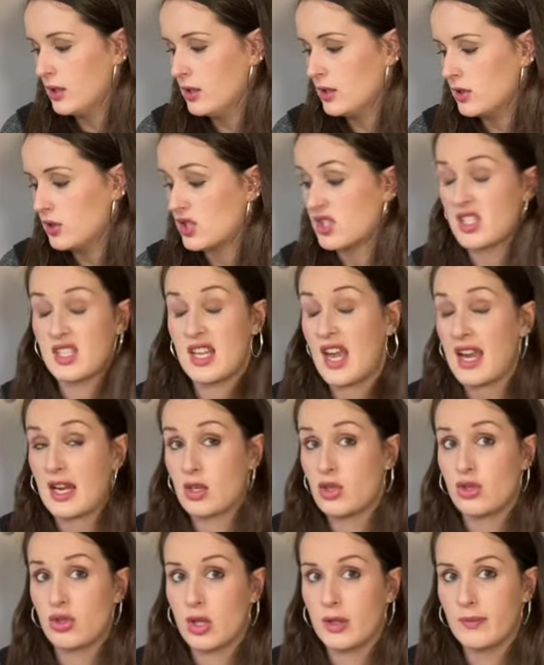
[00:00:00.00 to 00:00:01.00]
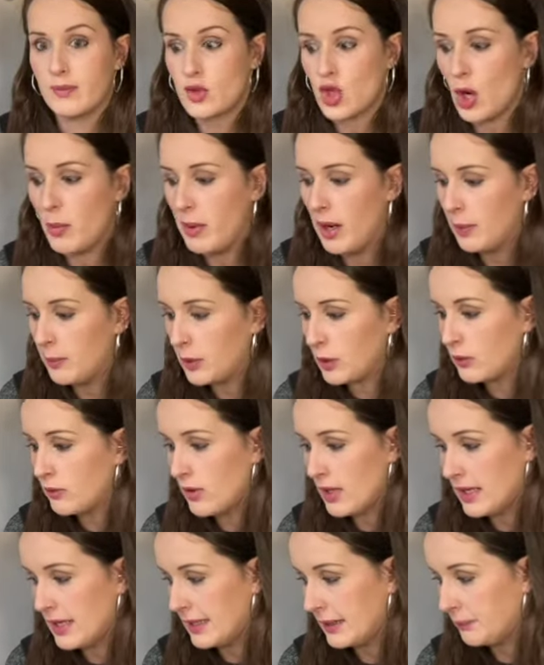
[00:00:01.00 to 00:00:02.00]
Just an extra top up
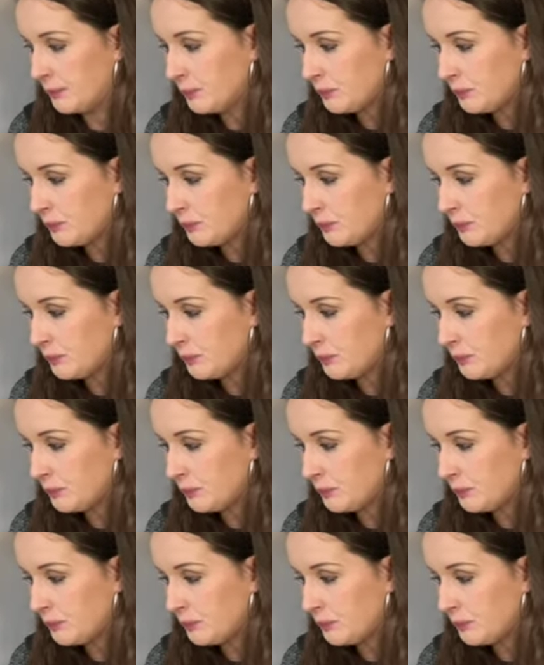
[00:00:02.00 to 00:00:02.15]
really.